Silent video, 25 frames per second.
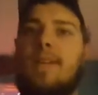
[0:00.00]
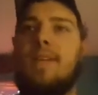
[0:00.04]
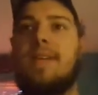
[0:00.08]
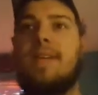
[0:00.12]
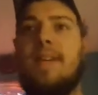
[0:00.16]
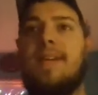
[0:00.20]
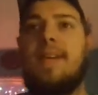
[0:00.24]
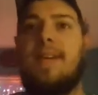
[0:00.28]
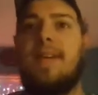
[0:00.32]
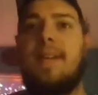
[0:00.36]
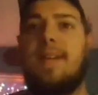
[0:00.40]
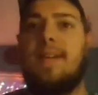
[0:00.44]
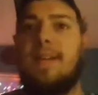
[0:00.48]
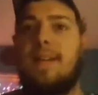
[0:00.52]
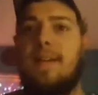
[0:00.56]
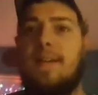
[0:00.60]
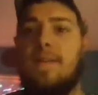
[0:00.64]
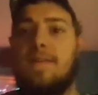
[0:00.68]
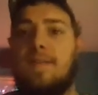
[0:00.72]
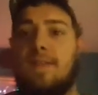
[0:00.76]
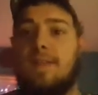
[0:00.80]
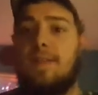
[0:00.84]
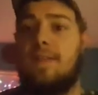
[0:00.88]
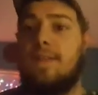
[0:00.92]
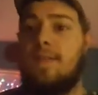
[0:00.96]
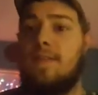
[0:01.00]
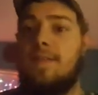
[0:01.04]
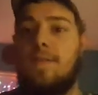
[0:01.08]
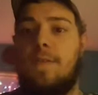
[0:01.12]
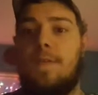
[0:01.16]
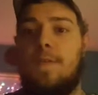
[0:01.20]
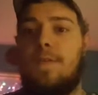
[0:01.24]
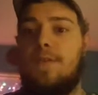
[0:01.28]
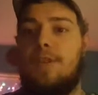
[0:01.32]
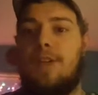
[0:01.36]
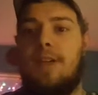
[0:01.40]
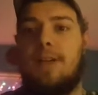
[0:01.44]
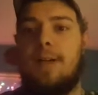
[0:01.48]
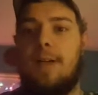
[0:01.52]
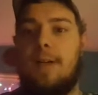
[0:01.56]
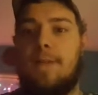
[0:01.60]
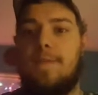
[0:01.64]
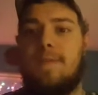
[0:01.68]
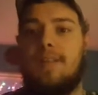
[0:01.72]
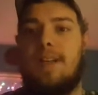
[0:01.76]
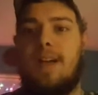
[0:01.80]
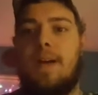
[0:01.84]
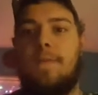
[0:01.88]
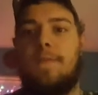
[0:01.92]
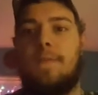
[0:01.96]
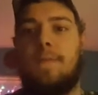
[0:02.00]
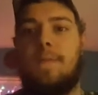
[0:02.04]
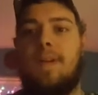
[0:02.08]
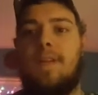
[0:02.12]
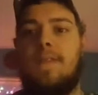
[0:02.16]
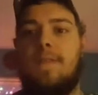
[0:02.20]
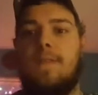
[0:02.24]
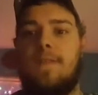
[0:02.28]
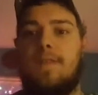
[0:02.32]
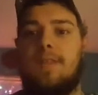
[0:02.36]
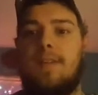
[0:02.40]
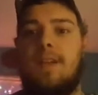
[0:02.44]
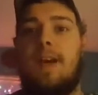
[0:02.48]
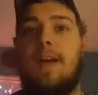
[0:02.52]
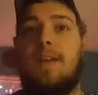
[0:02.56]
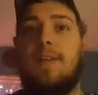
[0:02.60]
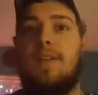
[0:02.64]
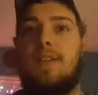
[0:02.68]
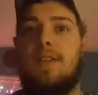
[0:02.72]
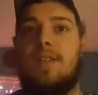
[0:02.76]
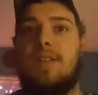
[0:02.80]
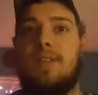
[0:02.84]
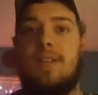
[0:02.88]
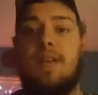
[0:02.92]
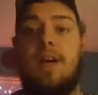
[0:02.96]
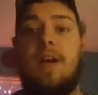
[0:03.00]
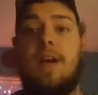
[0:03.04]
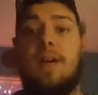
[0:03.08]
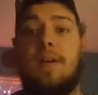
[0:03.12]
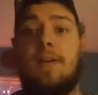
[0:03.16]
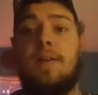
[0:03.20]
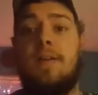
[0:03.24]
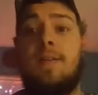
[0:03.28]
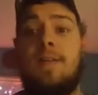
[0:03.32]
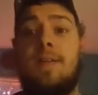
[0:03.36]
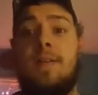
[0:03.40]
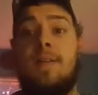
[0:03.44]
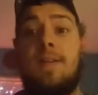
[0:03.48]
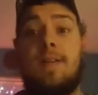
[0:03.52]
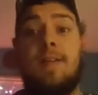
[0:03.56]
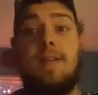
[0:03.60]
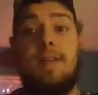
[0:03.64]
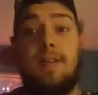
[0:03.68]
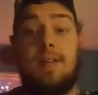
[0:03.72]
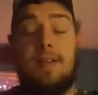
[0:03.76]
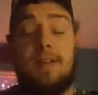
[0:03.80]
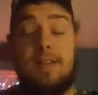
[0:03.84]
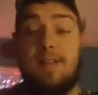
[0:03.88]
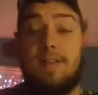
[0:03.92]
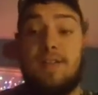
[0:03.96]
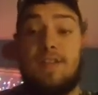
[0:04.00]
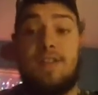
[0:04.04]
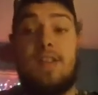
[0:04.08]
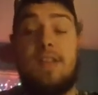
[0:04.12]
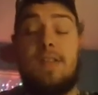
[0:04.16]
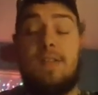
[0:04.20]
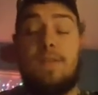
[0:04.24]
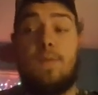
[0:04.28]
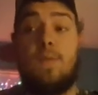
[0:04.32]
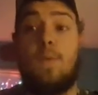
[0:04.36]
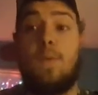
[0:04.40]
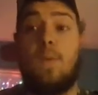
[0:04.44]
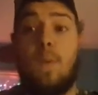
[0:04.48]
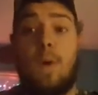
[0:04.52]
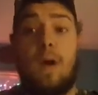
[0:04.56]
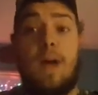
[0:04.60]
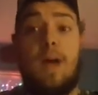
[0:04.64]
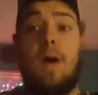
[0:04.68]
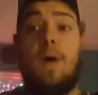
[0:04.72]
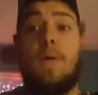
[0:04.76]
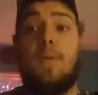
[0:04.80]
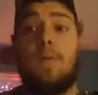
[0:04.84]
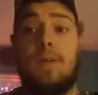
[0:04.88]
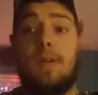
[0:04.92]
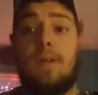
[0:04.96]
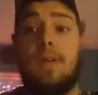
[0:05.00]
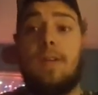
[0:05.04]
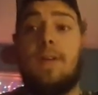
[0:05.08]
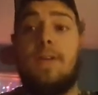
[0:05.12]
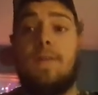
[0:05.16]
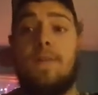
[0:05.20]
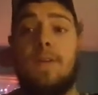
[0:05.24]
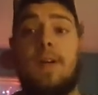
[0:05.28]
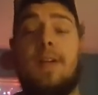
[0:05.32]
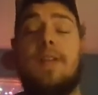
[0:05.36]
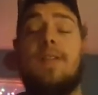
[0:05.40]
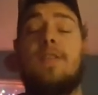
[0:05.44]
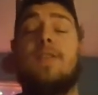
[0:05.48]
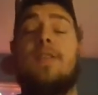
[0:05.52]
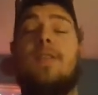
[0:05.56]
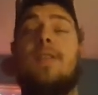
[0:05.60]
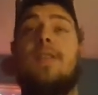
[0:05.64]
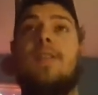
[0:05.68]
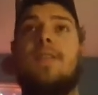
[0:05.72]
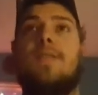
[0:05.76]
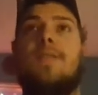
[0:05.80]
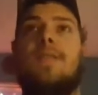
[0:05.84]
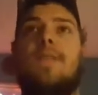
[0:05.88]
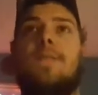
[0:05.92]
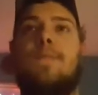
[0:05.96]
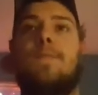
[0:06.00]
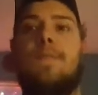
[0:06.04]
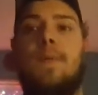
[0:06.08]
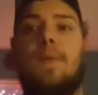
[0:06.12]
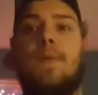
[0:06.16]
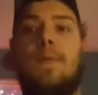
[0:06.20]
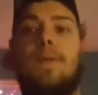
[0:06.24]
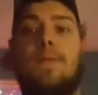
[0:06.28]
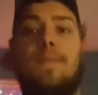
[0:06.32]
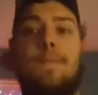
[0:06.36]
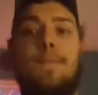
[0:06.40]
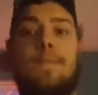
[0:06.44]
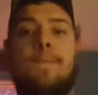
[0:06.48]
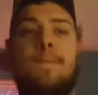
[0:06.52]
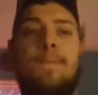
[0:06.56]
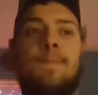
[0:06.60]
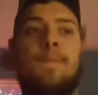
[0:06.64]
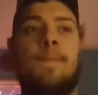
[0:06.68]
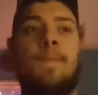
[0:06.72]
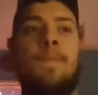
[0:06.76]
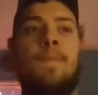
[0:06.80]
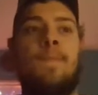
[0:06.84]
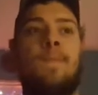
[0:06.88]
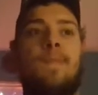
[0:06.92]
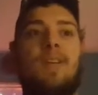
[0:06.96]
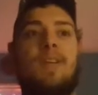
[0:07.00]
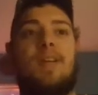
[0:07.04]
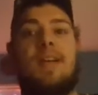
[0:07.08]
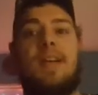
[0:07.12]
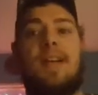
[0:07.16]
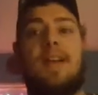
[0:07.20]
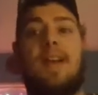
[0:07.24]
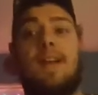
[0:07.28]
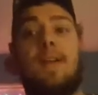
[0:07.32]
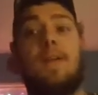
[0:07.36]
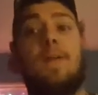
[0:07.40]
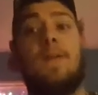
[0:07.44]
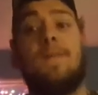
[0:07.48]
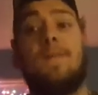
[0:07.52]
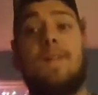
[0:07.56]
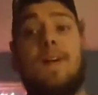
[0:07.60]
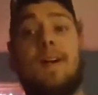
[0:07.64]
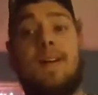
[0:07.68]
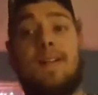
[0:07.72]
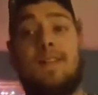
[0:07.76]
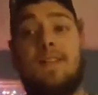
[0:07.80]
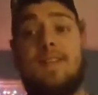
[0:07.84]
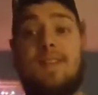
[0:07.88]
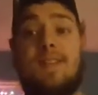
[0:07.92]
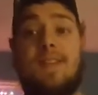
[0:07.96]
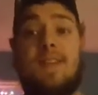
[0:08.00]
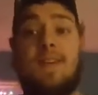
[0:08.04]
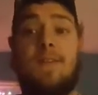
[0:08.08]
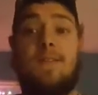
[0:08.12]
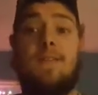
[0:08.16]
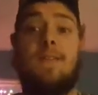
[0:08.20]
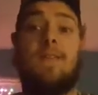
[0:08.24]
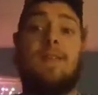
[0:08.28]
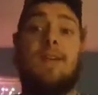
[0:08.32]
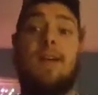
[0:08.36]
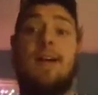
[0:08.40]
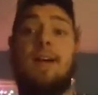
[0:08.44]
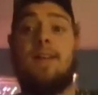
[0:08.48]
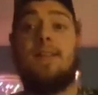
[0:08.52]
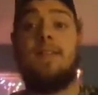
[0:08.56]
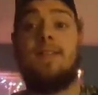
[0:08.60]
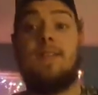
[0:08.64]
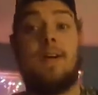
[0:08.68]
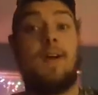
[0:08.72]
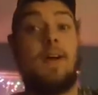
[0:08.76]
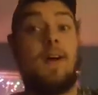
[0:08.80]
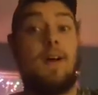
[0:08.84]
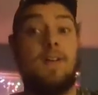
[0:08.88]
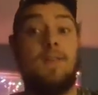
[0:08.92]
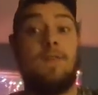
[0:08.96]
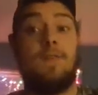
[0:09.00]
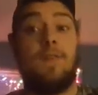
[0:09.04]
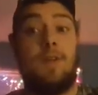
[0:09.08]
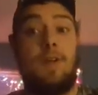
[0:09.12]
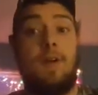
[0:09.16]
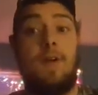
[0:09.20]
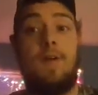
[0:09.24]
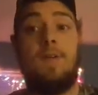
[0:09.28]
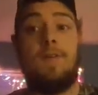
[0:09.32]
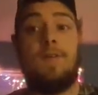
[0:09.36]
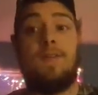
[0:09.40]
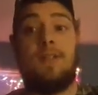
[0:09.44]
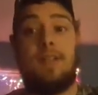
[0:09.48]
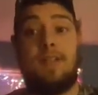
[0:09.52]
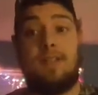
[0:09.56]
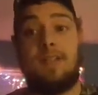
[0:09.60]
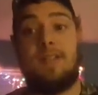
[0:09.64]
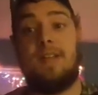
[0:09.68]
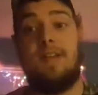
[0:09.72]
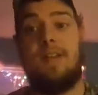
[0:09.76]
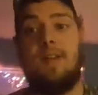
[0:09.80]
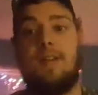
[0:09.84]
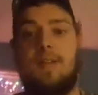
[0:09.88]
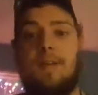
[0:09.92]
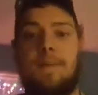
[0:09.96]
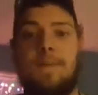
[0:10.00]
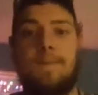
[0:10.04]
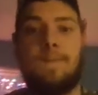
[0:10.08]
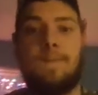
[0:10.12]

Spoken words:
And I was like, as soon as she comes out from either side, she's done. Because she's well within range at this point. And I know if I can see her, the guy that's 100 yards can see her.